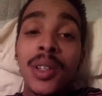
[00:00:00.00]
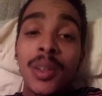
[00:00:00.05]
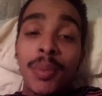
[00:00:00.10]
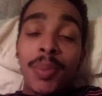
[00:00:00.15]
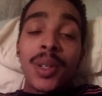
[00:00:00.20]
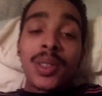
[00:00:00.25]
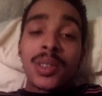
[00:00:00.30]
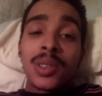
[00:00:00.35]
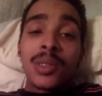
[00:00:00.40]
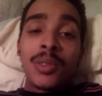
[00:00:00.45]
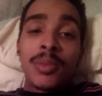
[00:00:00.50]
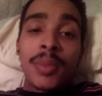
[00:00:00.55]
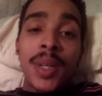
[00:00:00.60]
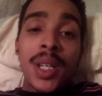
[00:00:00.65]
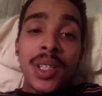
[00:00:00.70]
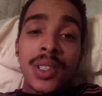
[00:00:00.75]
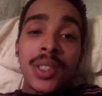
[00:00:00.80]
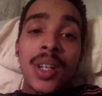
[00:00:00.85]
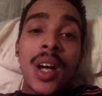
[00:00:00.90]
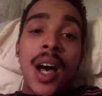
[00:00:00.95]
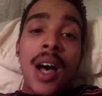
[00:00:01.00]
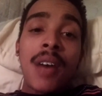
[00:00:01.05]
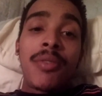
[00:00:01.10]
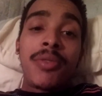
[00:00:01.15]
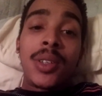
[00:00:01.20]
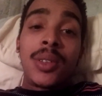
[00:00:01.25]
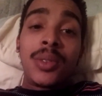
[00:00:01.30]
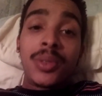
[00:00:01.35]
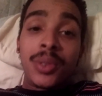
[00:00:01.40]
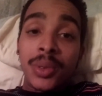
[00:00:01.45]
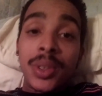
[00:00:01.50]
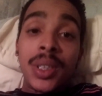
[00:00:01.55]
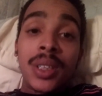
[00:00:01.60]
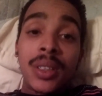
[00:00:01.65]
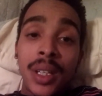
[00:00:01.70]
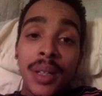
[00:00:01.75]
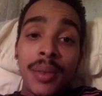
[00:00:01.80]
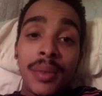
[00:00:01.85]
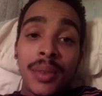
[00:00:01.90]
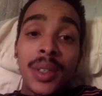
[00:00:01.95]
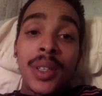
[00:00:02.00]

The person who made your iPhone, you think